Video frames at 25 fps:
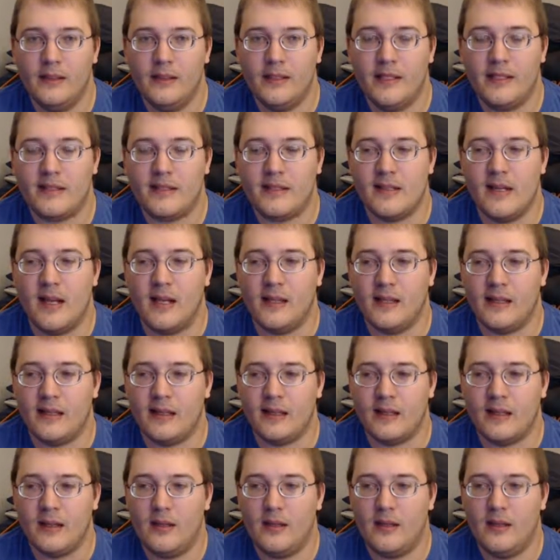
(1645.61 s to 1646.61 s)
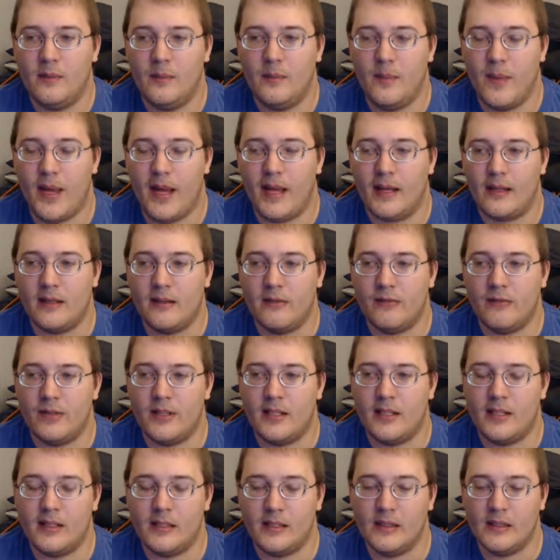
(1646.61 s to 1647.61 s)
It's not like back in
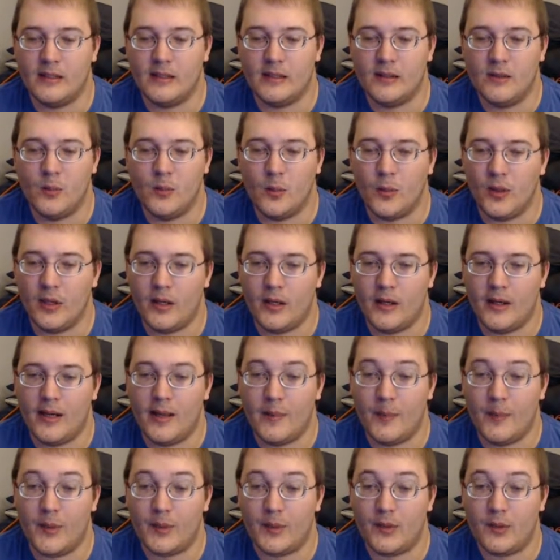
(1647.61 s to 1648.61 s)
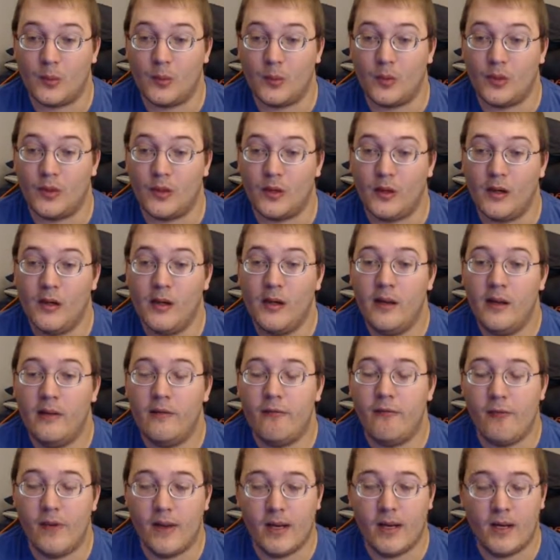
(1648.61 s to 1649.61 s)
vanilla where epics were
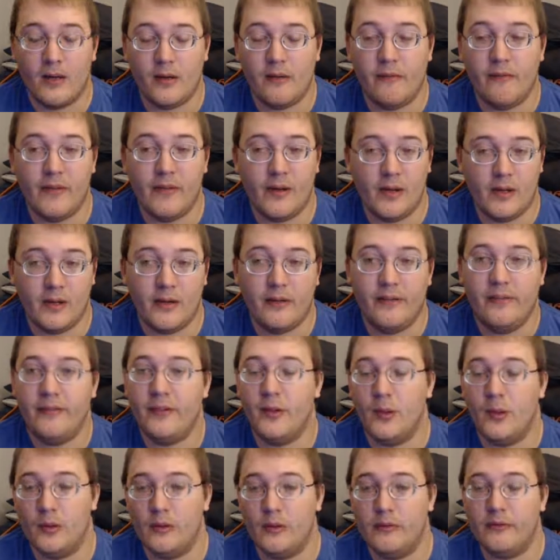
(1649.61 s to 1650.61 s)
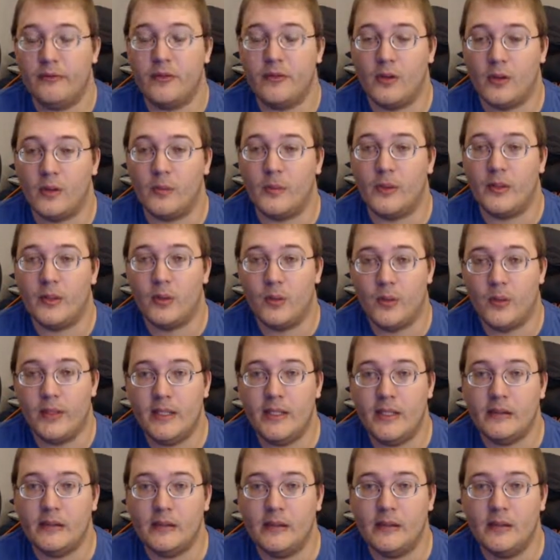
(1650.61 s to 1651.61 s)
very, very few and far
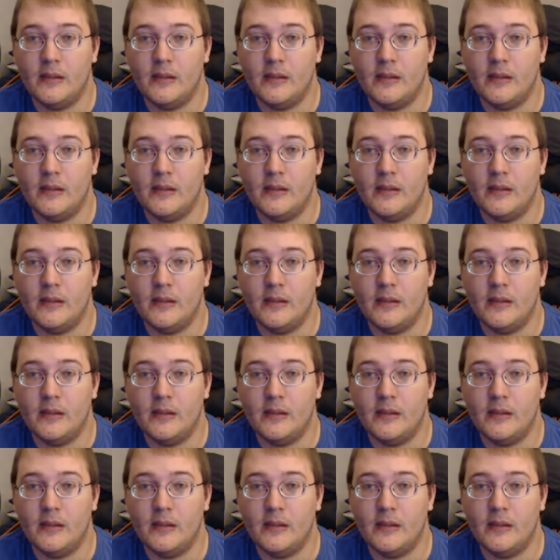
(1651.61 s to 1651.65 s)
between,